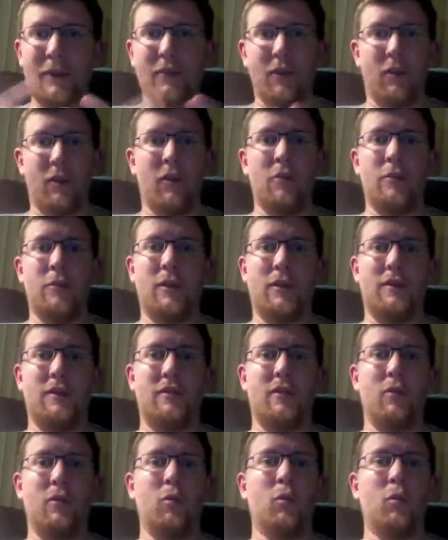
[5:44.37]
tournament this
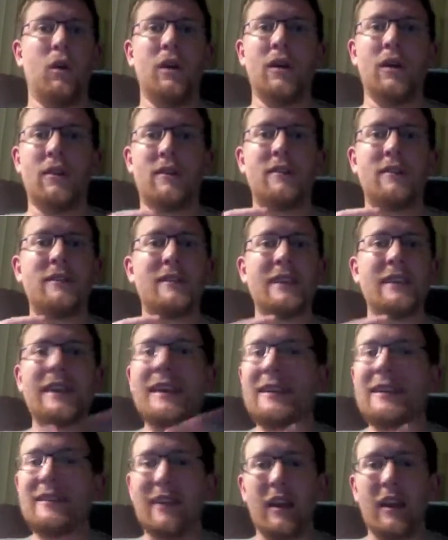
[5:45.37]
year. What a
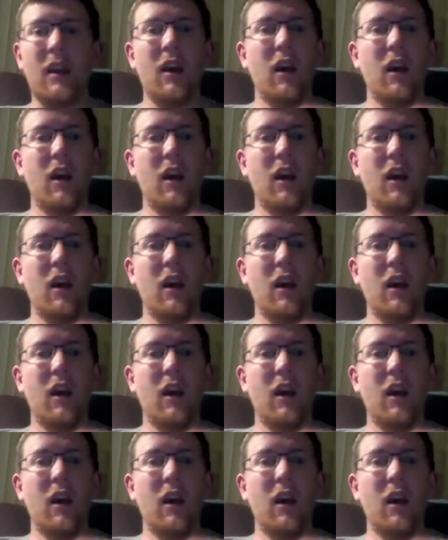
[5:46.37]
season.